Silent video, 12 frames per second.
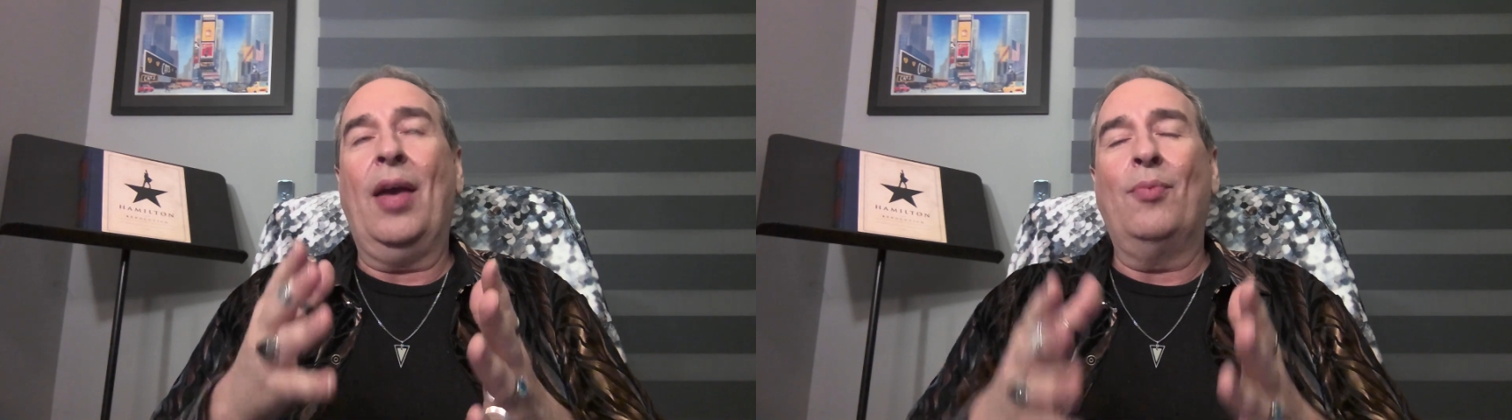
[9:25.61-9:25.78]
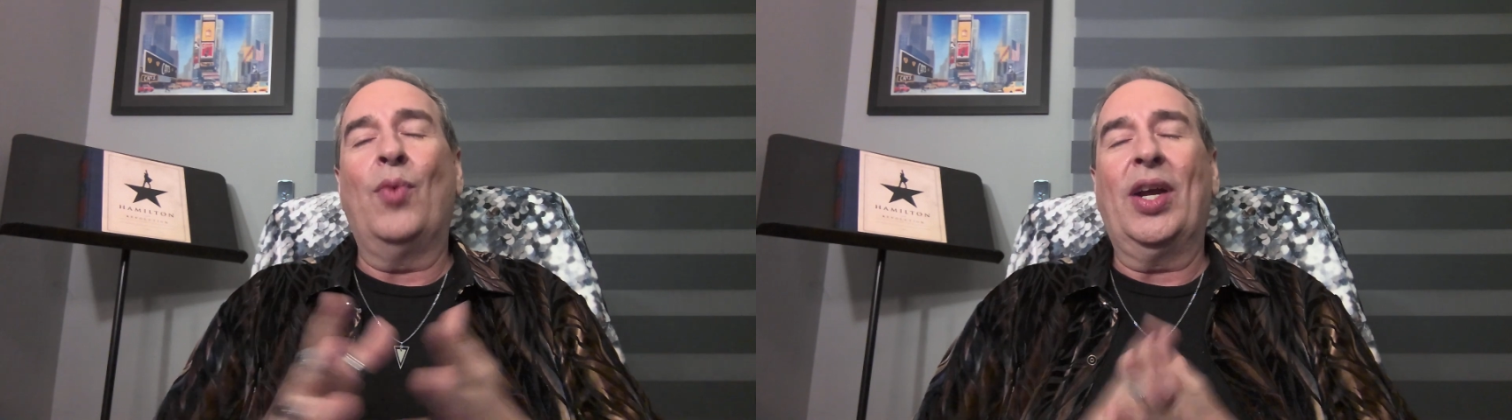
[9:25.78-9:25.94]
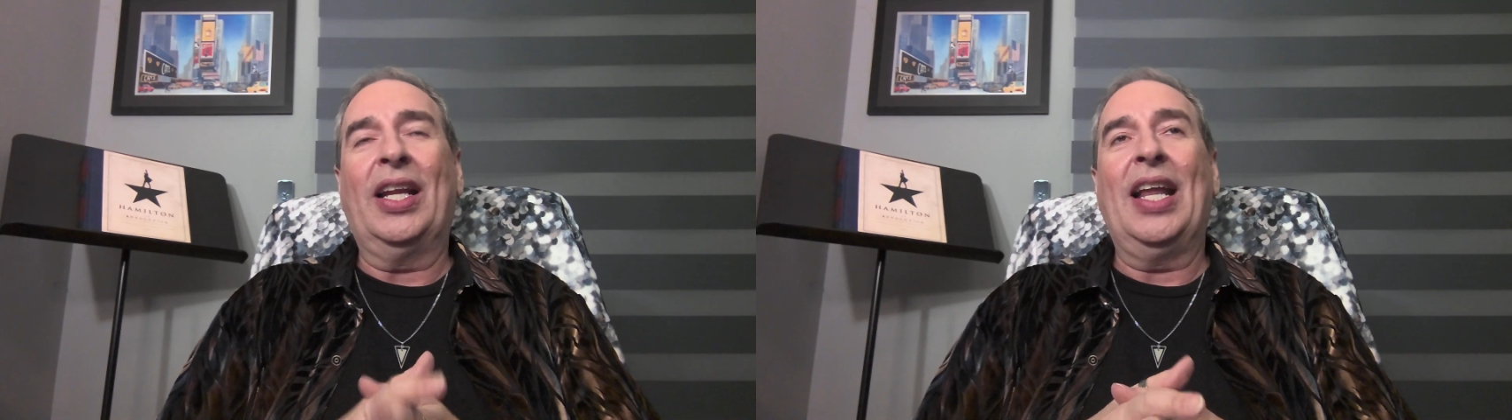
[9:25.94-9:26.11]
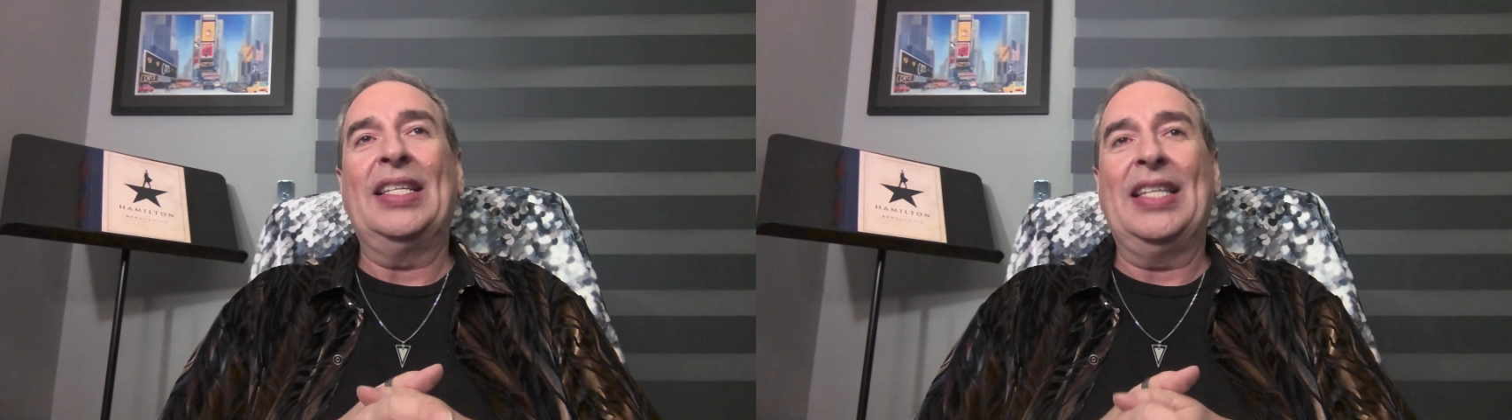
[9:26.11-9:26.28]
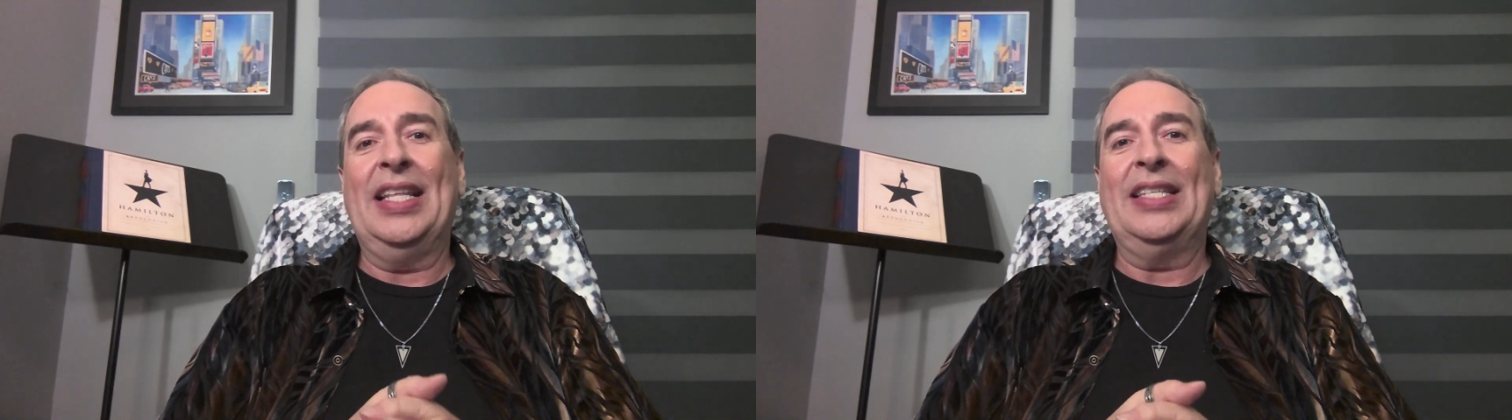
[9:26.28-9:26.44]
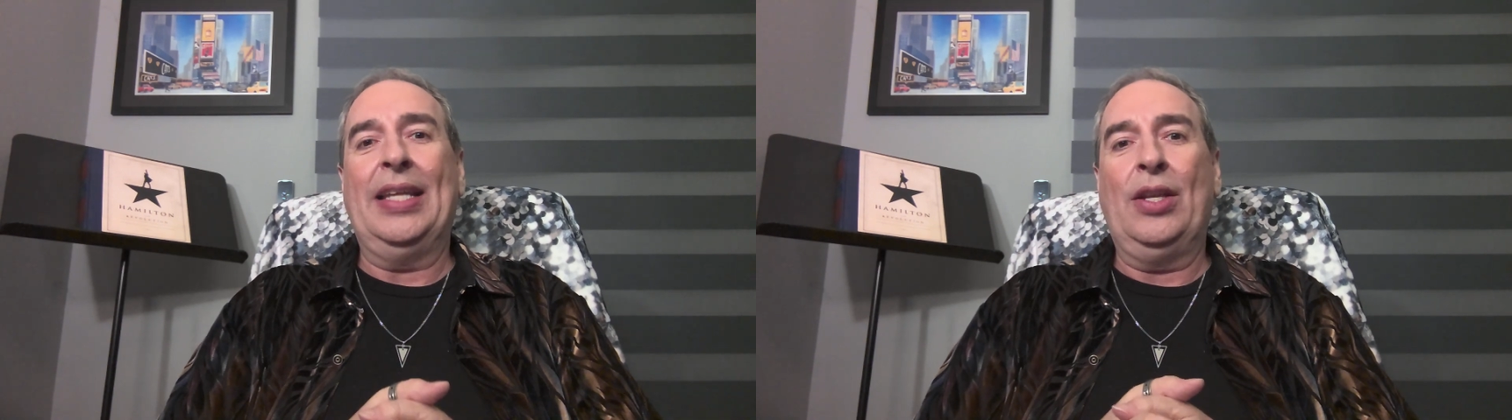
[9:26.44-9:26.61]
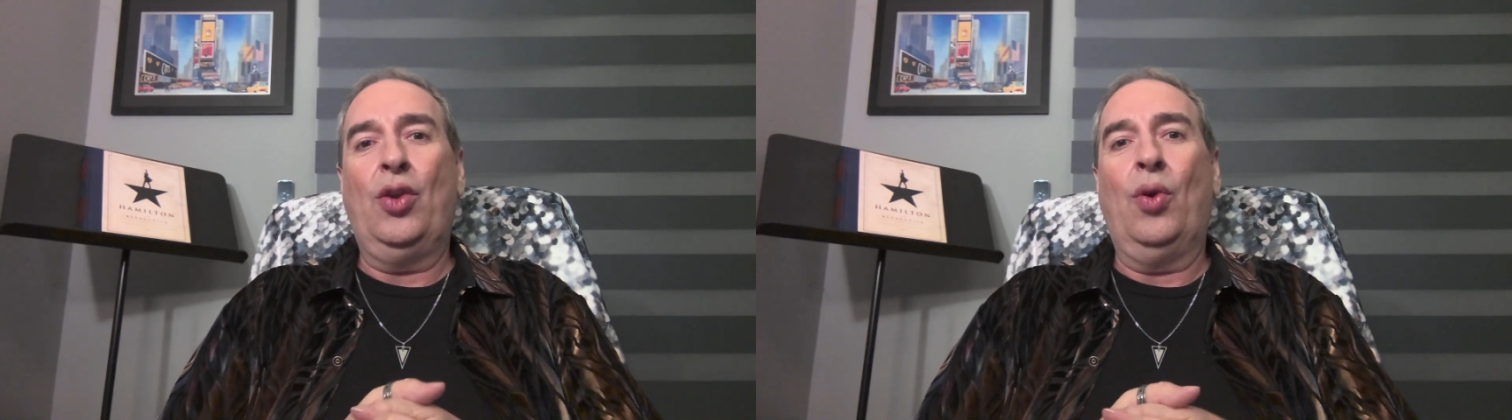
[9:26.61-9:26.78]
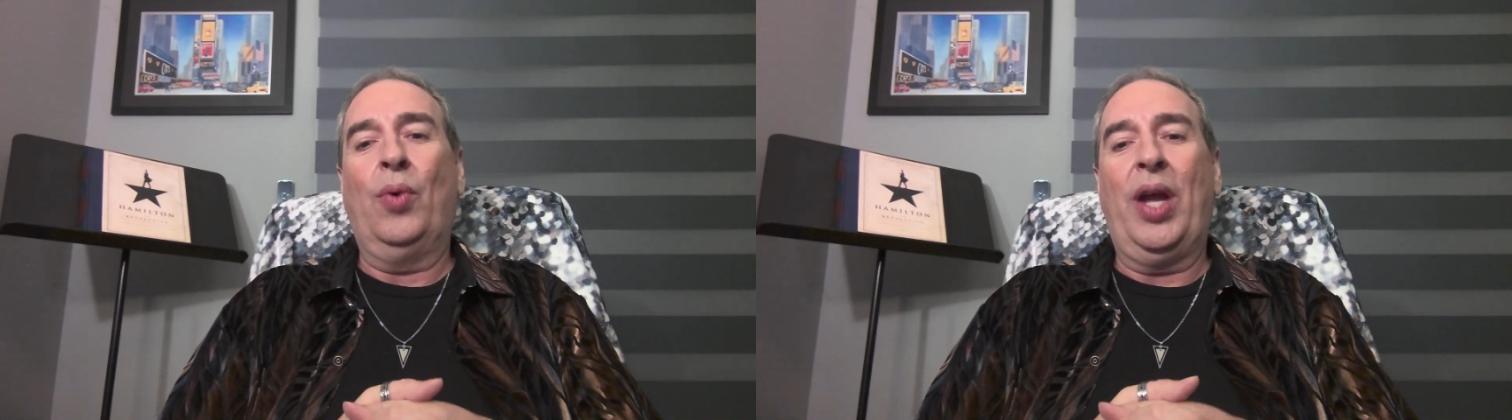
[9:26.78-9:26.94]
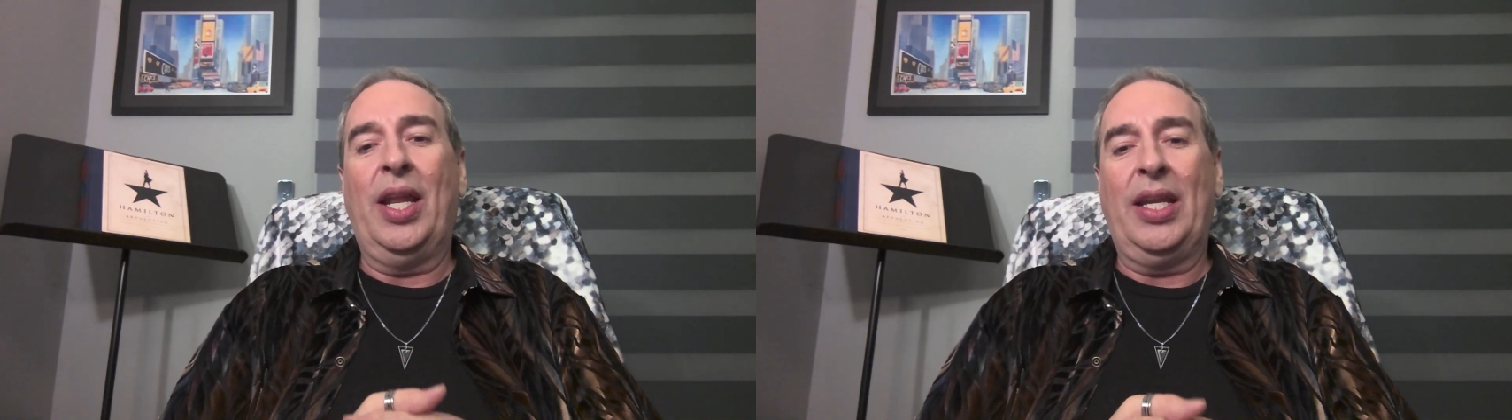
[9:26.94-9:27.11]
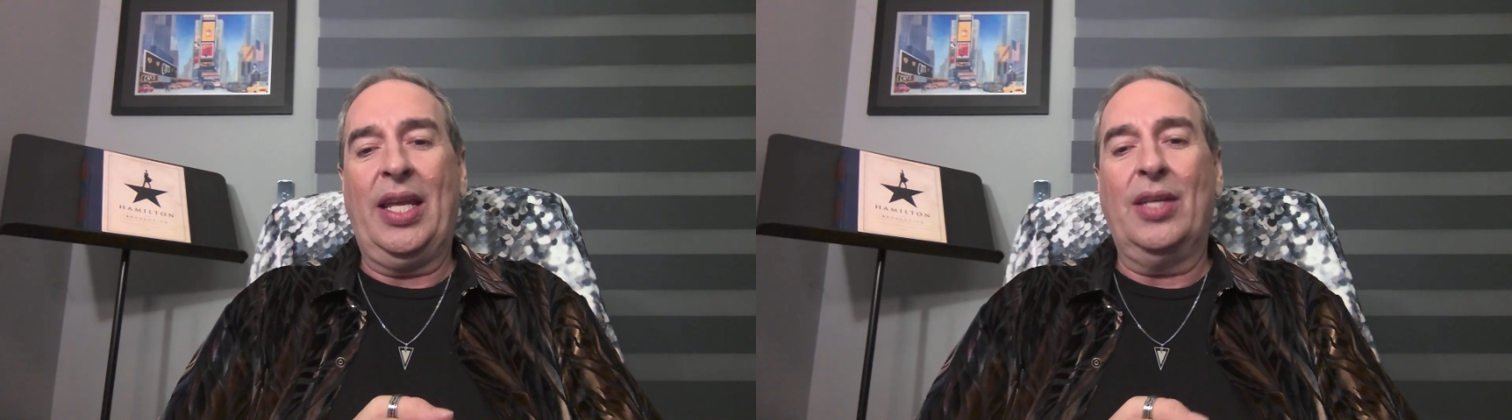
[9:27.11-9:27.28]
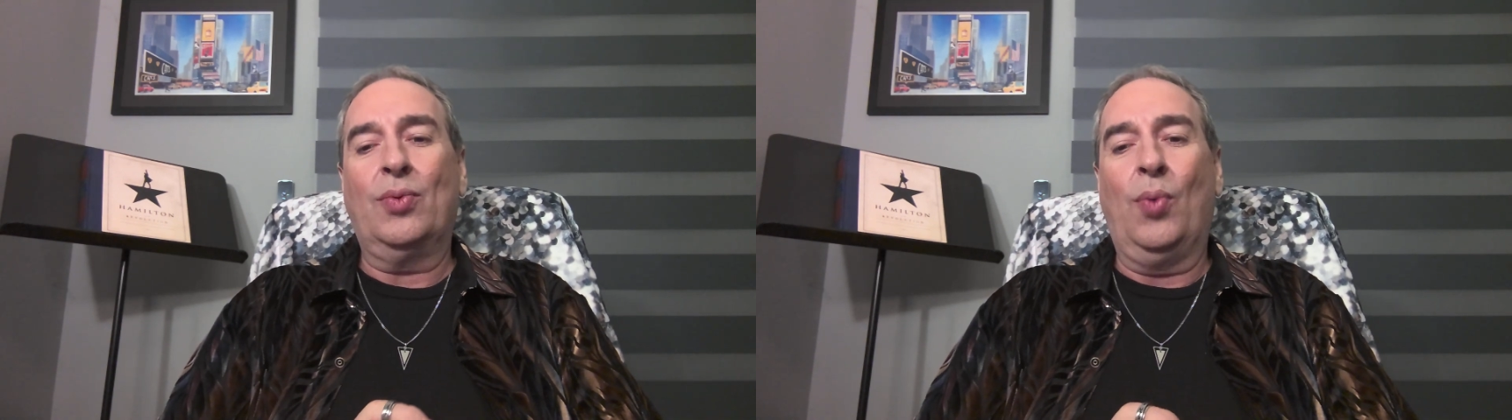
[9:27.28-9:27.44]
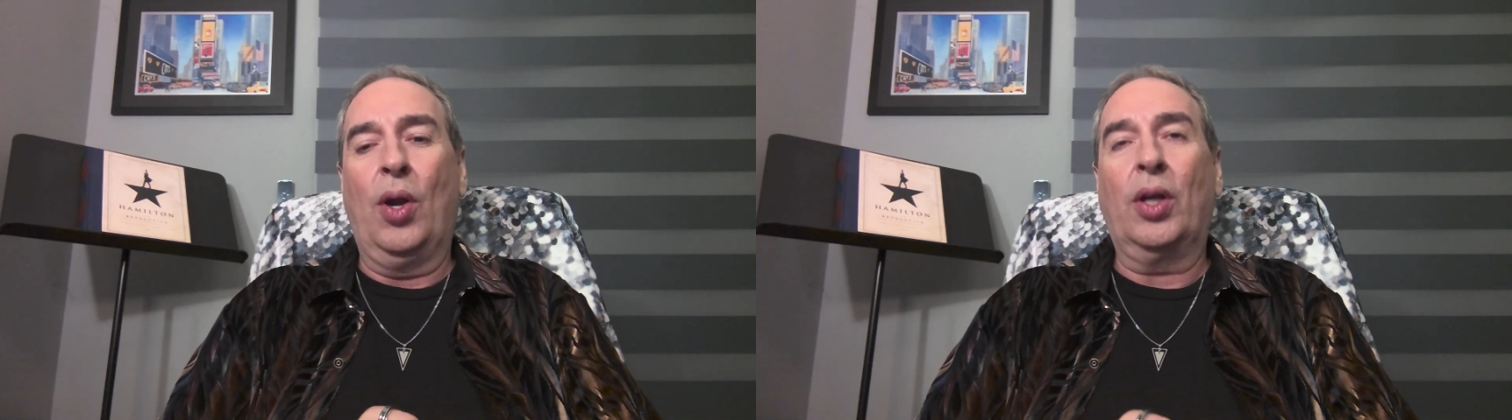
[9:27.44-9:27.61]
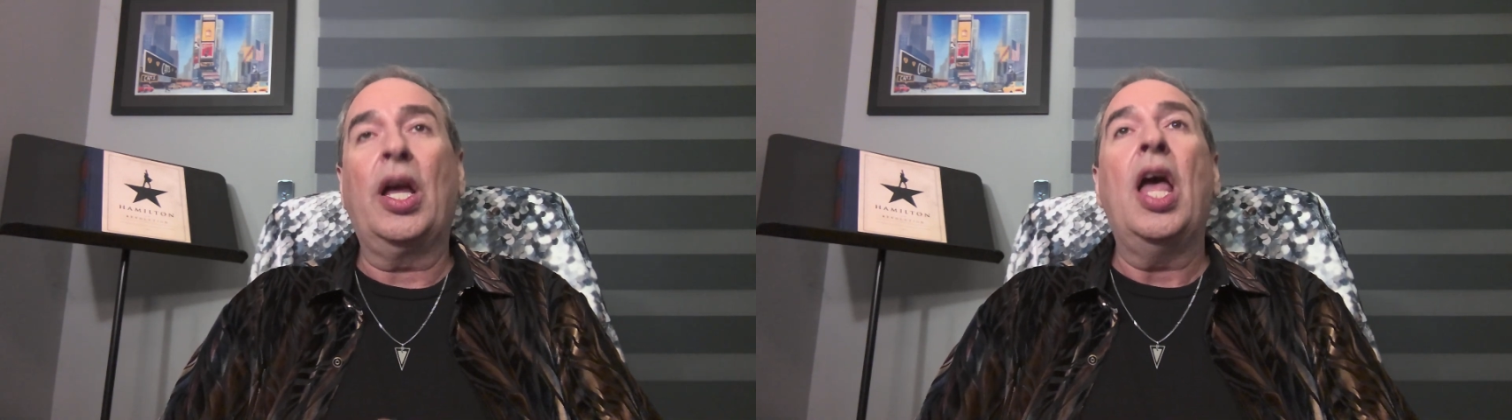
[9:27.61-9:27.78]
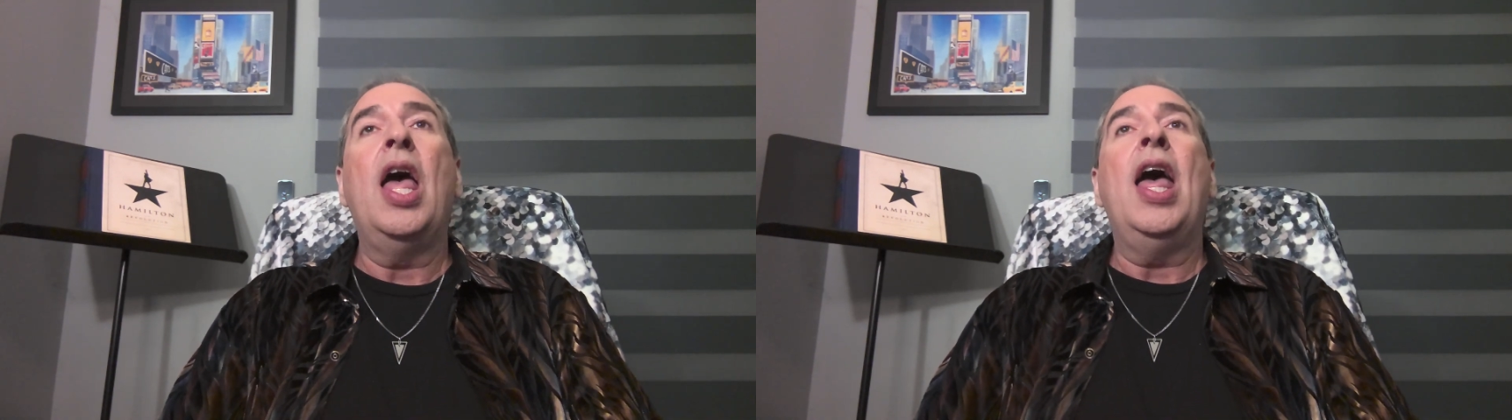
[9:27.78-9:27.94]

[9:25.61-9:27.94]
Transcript: am recognizing this in his work.